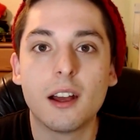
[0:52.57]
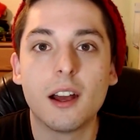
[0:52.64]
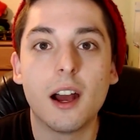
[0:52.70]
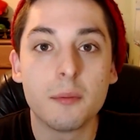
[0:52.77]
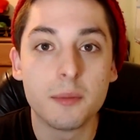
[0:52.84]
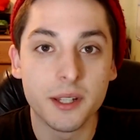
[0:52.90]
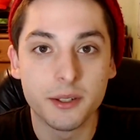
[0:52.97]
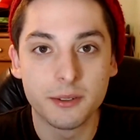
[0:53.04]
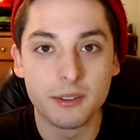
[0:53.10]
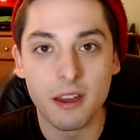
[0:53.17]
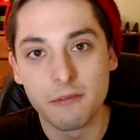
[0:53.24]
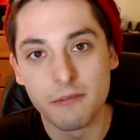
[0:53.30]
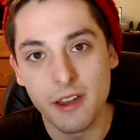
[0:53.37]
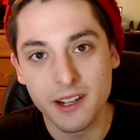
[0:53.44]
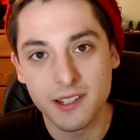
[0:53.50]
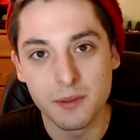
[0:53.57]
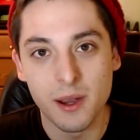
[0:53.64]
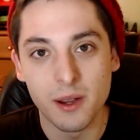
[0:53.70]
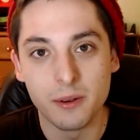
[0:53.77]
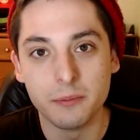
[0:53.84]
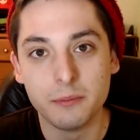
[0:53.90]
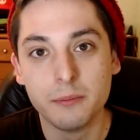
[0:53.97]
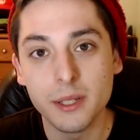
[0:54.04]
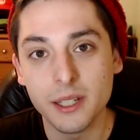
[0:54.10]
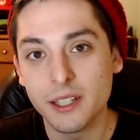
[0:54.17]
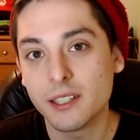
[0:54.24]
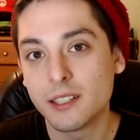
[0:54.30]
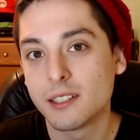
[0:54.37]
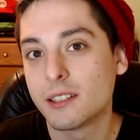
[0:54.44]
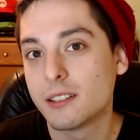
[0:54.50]
I'm gonna do 10 facts about
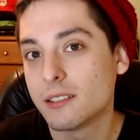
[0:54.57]
me,